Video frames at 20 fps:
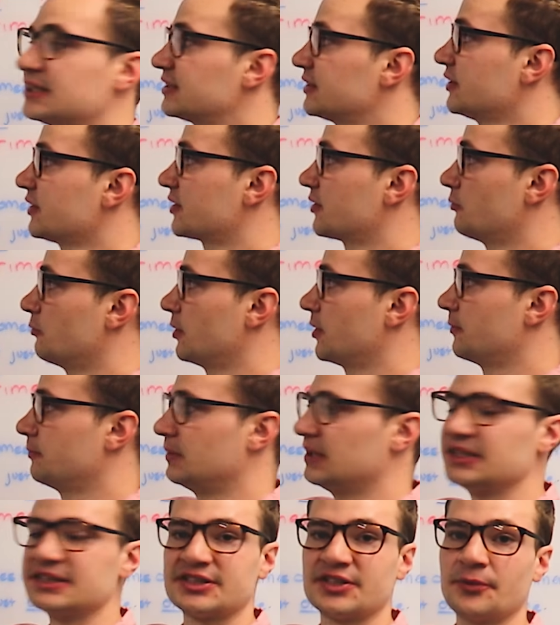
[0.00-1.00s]
look at what it
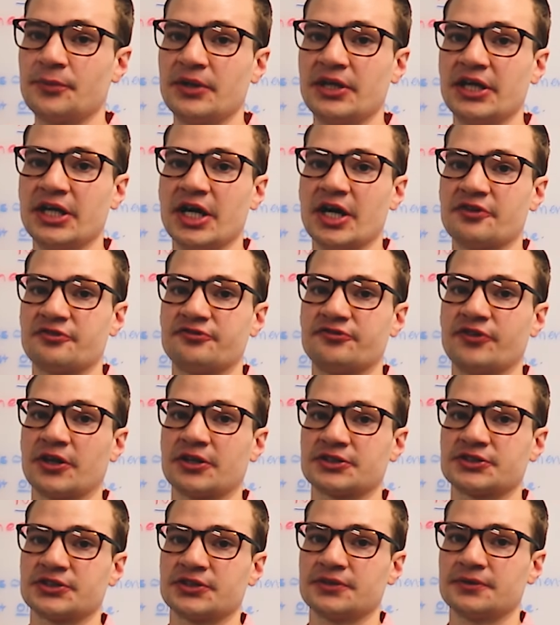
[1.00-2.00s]
means to be a
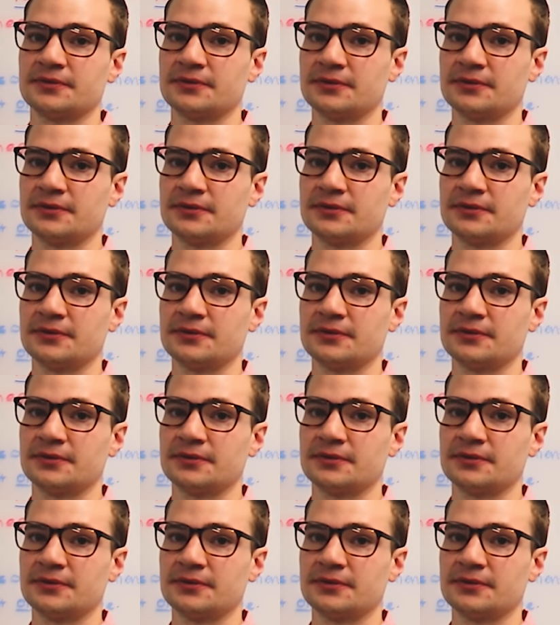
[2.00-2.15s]
function.